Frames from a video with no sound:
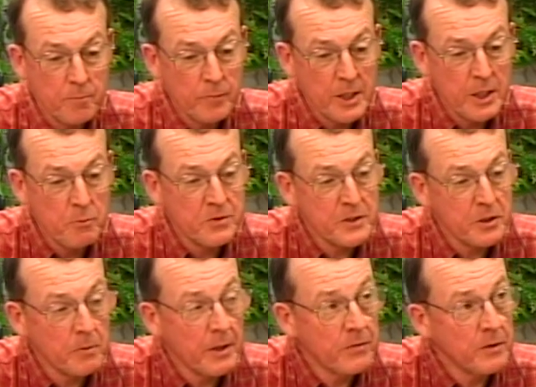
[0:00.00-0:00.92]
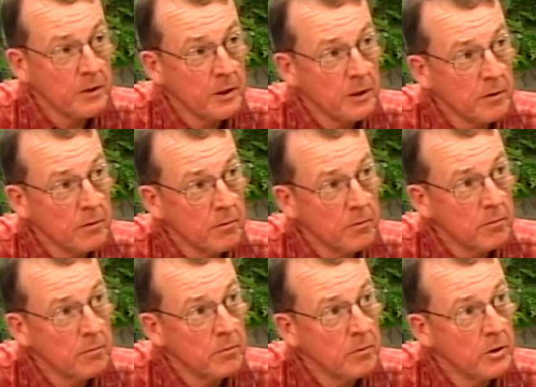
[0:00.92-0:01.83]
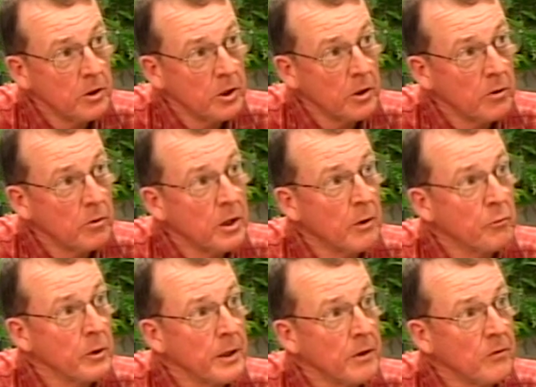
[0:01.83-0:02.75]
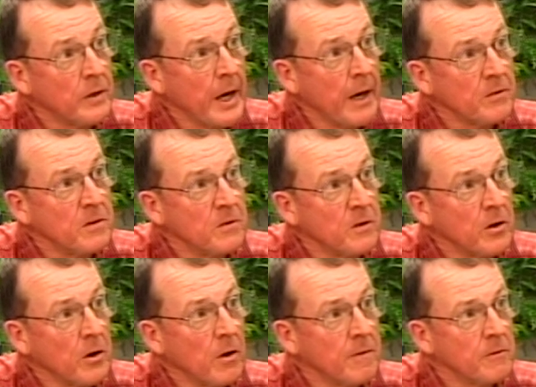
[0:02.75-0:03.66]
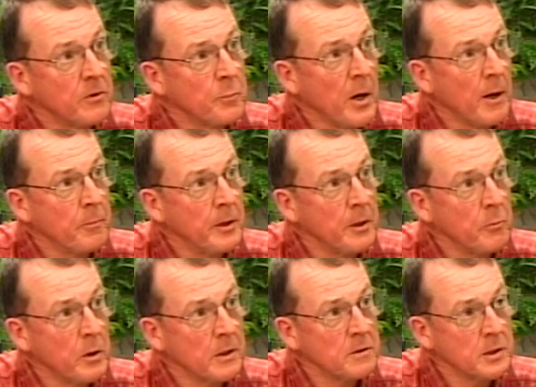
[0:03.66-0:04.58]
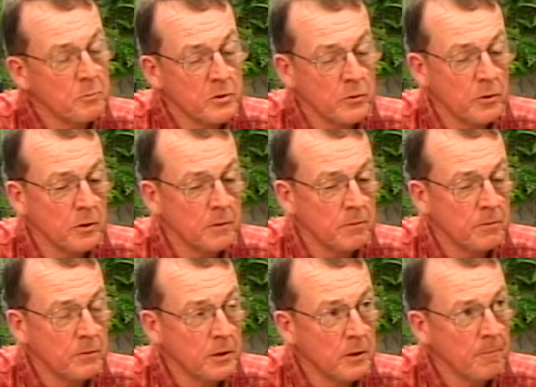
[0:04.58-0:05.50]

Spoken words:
He was interested in, covering his taxes on all of his property. He wanted some sort of,